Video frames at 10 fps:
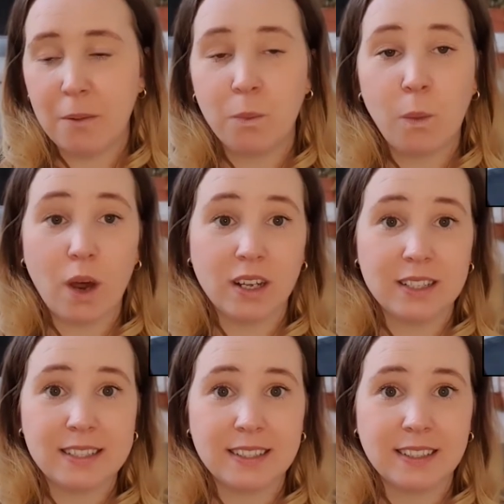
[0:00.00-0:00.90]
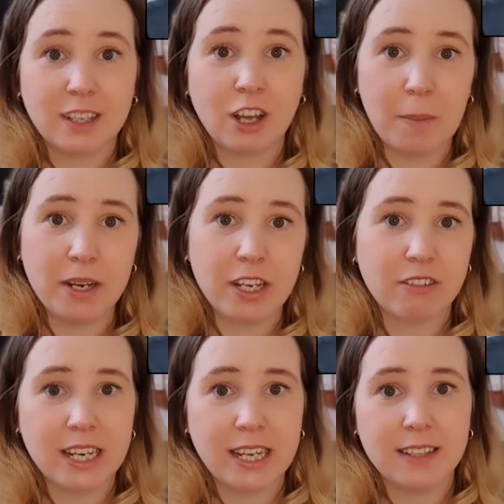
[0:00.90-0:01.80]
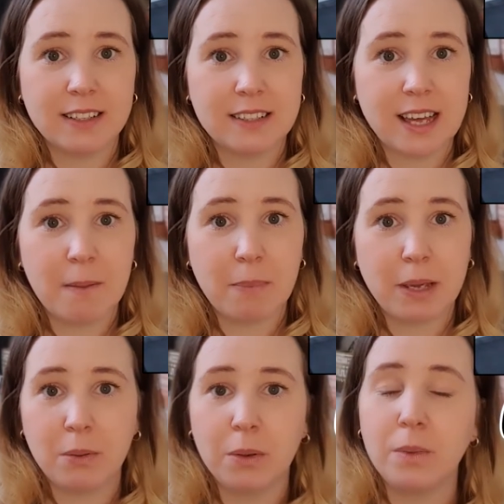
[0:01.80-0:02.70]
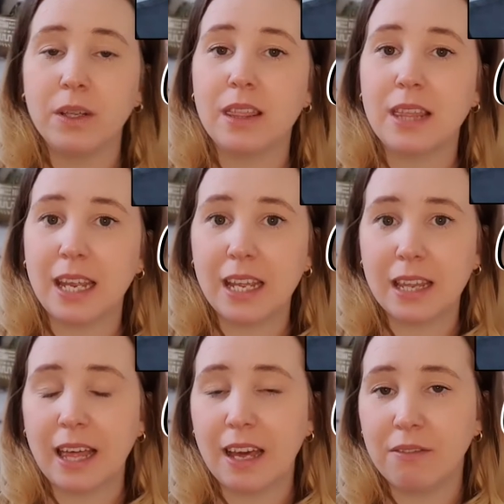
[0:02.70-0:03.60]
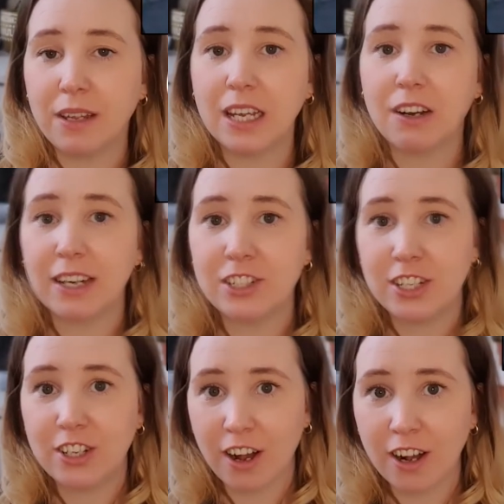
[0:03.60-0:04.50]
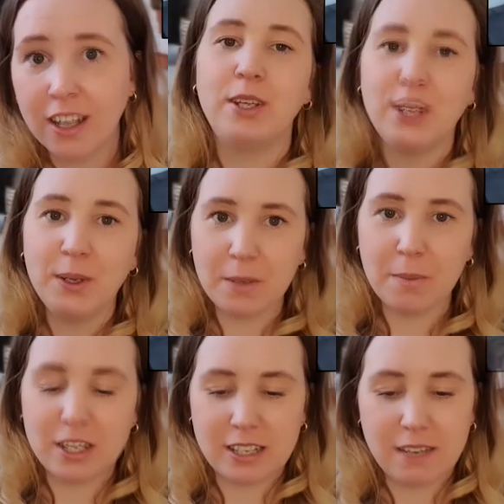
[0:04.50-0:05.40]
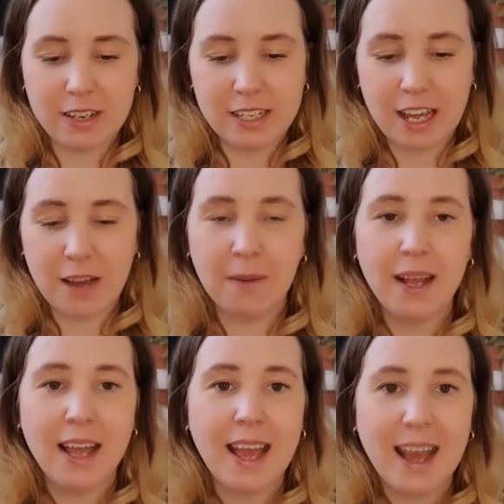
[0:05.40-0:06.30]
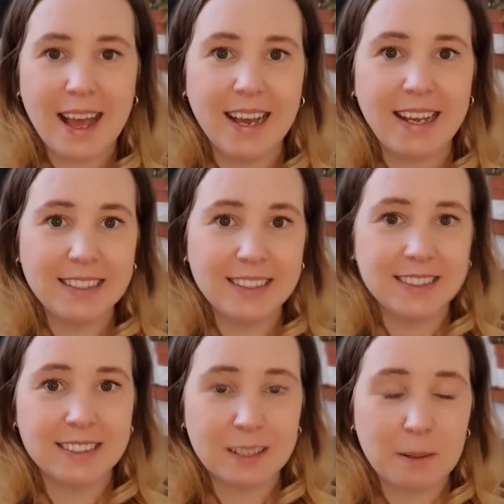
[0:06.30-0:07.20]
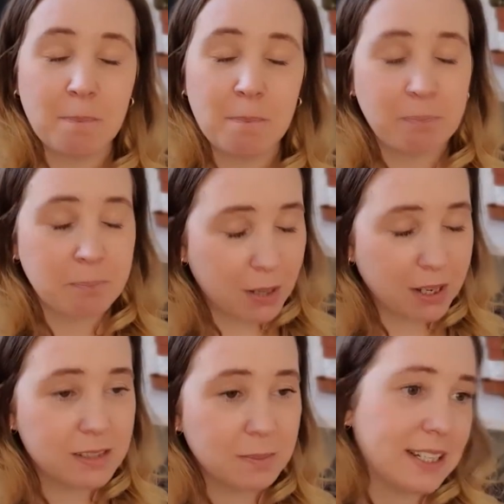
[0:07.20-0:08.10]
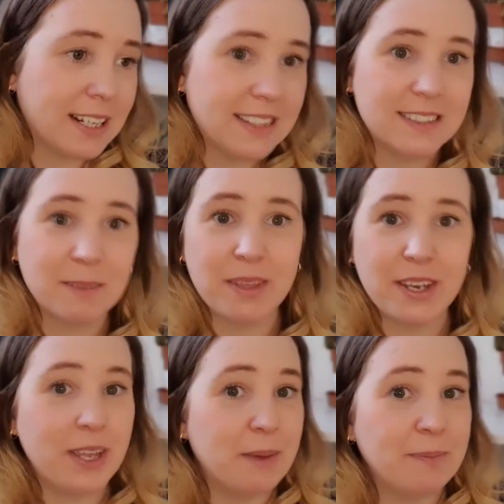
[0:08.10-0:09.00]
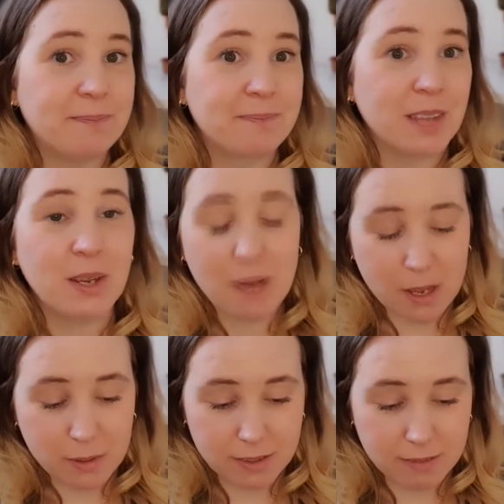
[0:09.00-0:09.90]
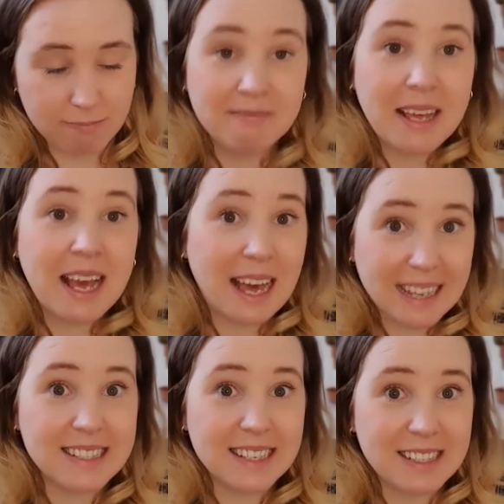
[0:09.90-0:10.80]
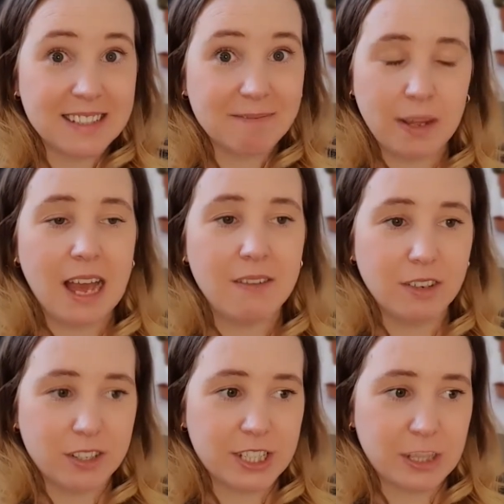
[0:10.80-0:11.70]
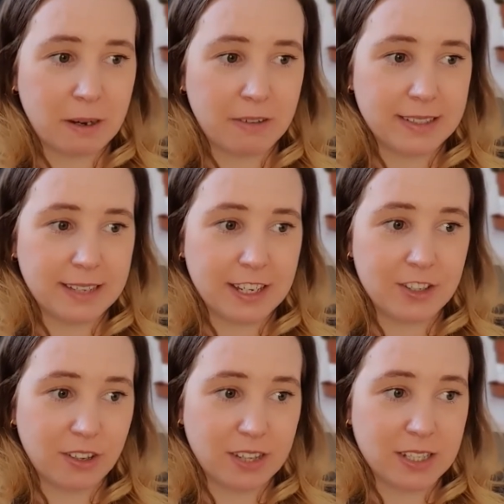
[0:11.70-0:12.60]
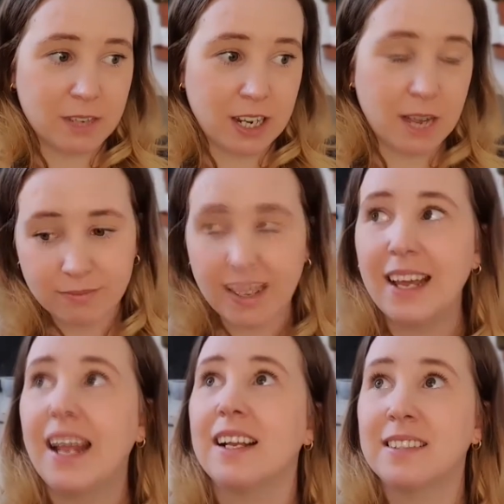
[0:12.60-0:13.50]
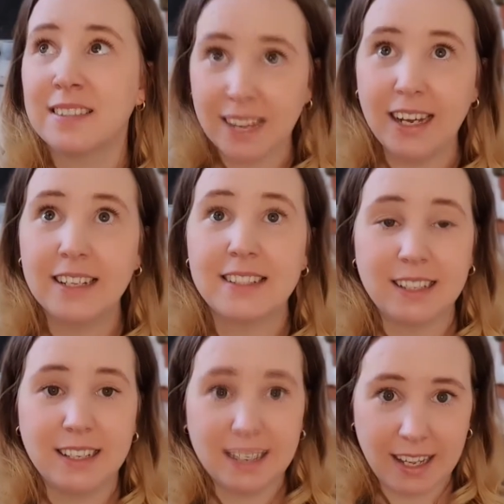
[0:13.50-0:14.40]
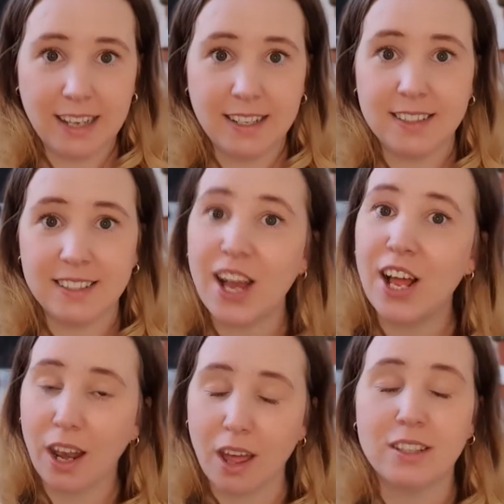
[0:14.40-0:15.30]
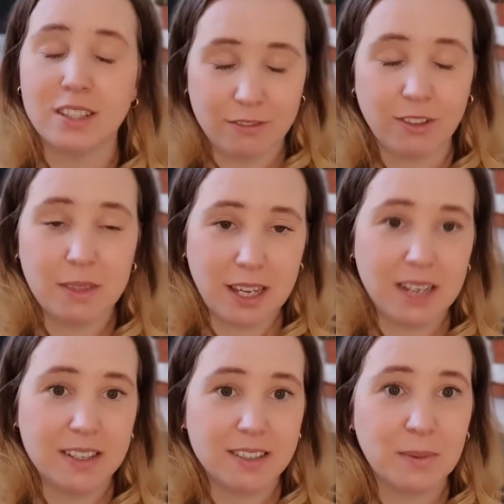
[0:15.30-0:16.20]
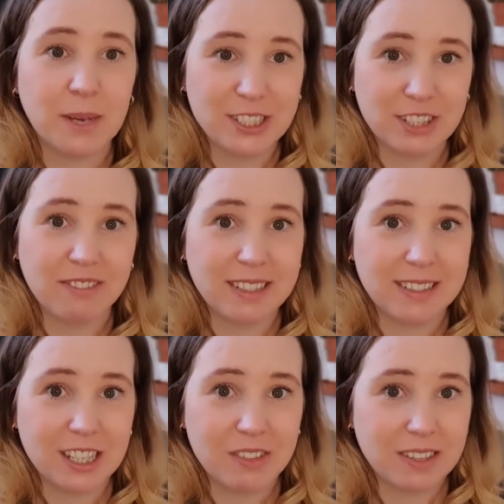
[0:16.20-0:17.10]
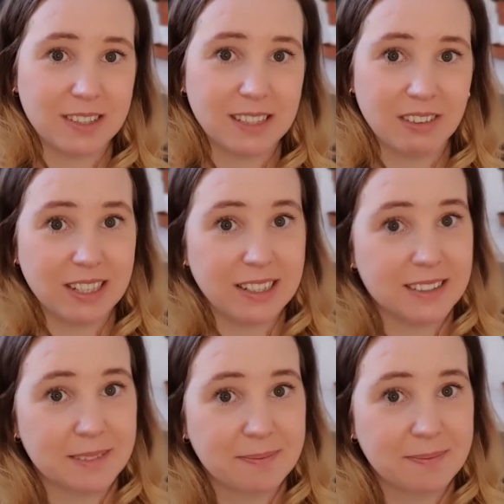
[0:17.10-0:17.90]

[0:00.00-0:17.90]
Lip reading: what common ingredients that people would think that are vegan are actually not. You can watch that video and possibly learn something new. Who knows? I did. I've already done my research in all these videos, and I certainly learned a lot of new things while doing research for this series.